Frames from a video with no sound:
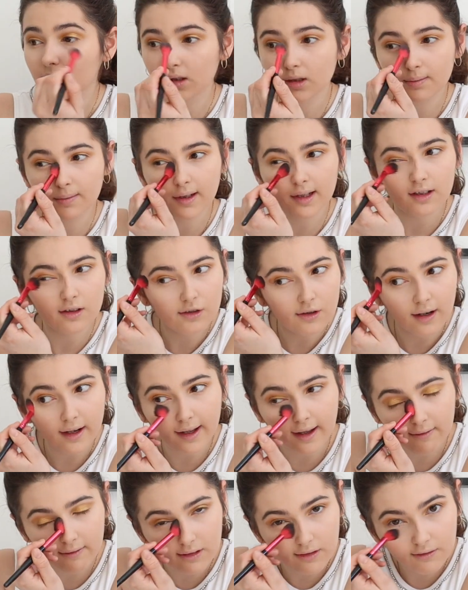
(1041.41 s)
Just making sure I
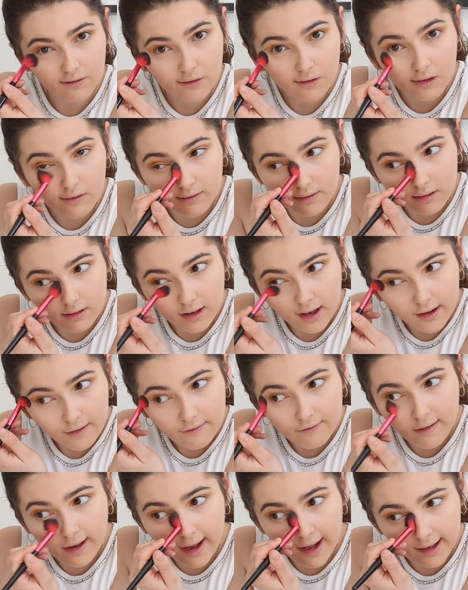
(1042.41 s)
get rid of all of,
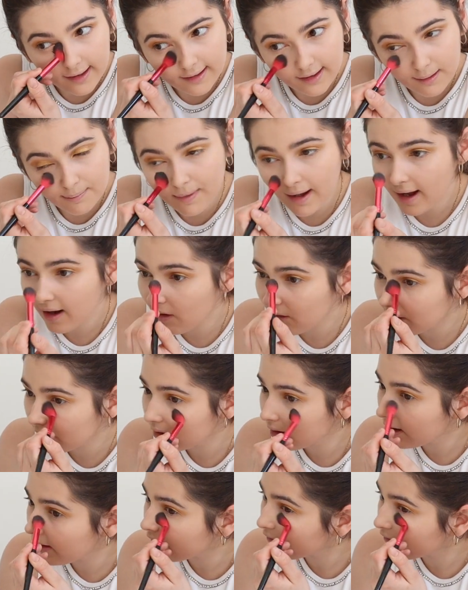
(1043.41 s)
like, the excess powder and